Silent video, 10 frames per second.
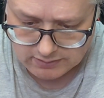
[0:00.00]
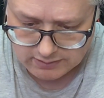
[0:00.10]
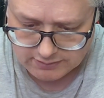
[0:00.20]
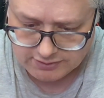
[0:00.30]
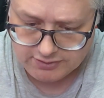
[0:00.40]

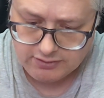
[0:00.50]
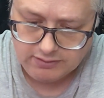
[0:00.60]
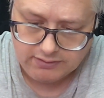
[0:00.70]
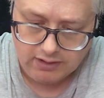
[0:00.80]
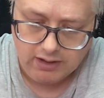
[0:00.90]
the
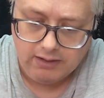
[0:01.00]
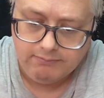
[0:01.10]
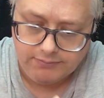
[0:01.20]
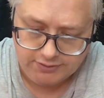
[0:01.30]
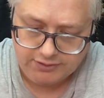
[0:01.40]

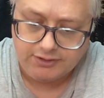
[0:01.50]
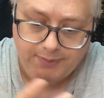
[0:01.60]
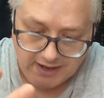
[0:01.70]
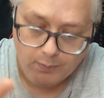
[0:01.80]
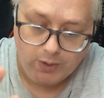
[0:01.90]

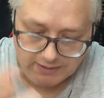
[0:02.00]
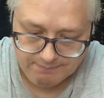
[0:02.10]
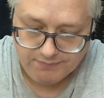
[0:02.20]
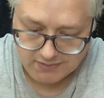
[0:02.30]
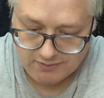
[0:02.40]
debate won.
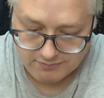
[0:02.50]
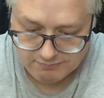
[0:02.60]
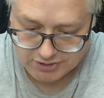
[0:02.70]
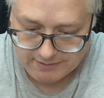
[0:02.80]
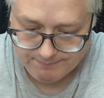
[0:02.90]

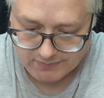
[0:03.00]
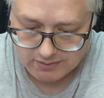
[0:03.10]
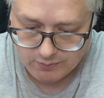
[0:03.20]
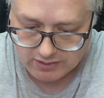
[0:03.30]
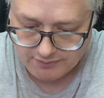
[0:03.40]
Brilliant.
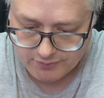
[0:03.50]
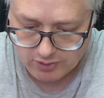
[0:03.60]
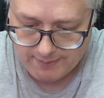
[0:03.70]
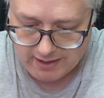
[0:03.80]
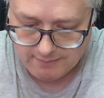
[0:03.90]
When I thought
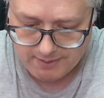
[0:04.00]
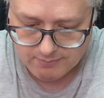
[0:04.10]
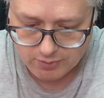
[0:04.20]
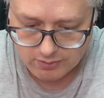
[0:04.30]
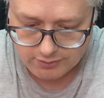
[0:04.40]
about it a bit
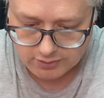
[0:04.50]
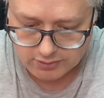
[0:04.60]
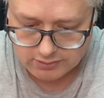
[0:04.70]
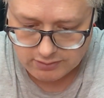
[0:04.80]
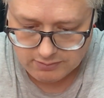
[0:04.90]
more, the
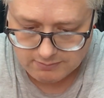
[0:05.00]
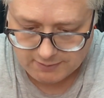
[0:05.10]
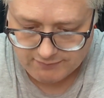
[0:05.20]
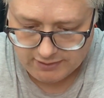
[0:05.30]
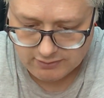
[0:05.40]

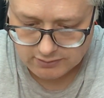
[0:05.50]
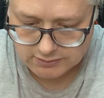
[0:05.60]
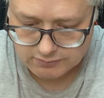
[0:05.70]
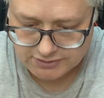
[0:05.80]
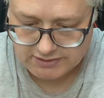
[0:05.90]
monthly cost
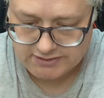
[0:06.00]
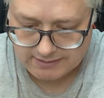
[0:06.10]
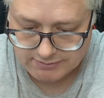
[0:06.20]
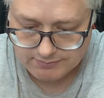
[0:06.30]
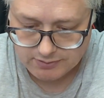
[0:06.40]
was
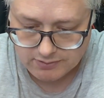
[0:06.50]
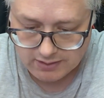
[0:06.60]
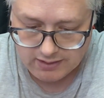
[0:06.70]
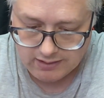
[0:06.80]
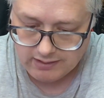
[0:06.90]
acceptable,
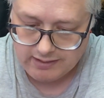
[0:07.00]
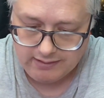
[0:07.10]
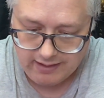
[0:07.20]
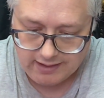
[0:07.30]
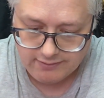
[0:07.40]
and at
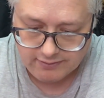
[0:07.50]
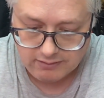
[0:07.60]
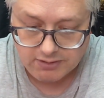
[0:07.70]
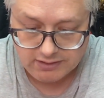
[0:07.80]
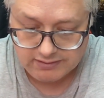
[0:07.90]
the end
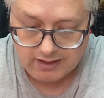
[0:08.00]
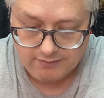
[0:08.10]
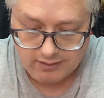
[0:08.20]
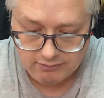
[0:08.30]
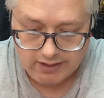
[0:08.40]
I'm going to
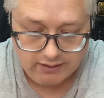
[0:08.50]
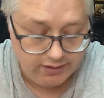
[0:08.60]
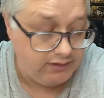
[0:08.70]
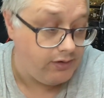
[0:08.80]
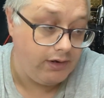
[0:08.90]
have a great
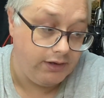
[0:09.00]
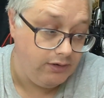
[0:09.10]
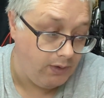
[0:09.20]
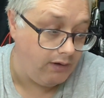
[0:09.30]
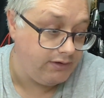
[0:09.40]
looking Dalek.
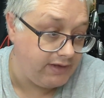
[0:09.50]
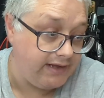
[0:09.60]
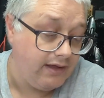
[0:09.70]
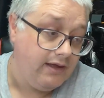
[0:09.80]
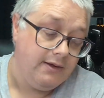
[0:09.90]
You are
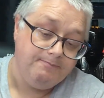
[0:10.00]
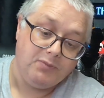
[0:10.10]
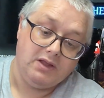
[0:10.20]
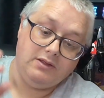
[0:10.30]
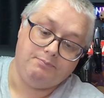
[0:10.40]
indeed.
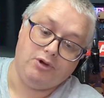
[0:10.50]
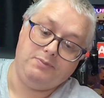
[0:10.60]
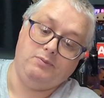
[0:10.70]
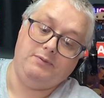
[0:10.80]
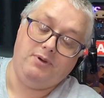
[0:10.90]
The
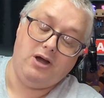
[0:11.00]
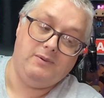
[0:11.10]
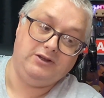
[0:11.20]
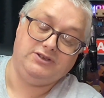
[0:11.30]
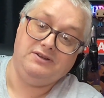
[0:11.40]
problem with
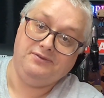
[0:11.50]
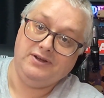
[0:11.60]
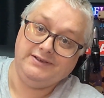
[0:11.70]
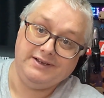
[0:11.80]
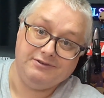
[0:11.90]
Partworks, I
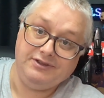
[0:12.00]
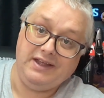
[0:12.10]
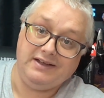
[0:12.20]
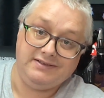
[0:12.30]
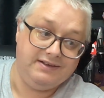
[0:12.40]
find, is they're
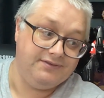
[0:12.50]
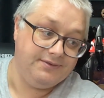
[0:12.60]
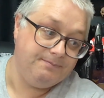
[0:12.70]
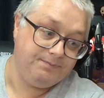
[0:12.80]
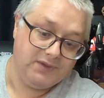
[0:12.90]
addictive.
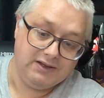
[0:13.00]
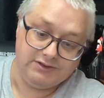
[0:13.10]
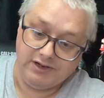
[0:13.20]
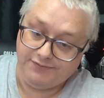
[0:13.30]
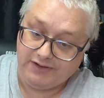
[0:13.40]

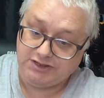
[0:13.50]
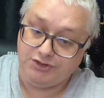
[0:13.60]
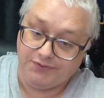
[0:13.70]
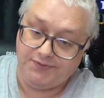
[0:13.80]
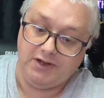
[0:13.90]
So if this is
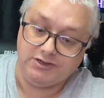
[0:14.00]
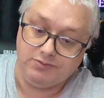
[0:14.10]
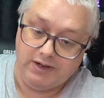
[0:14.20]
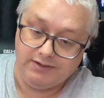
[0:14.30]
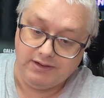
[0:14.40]
your first
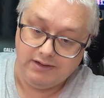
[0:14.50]
one,